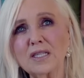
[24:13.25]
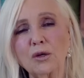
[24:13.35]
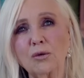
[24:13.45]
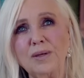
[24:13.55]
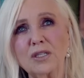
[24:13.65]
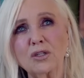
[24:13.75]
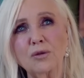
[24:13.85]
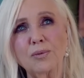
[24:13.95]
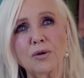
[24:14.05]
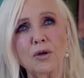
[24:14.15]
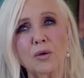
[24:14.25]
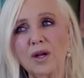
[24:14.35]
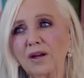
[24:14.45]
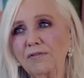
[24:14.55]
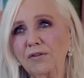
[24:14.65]
it'll be super
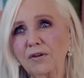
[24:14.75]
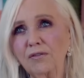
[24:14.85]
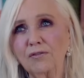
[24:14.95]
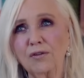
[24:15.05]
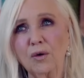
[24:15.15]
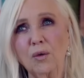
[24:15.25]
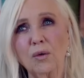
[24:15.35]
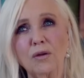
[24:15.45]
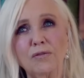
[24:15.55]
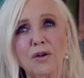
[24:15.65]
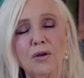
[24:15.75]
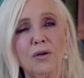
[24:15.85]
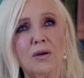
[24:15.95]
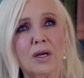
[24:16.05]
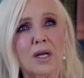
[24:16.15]
annoying for all of you.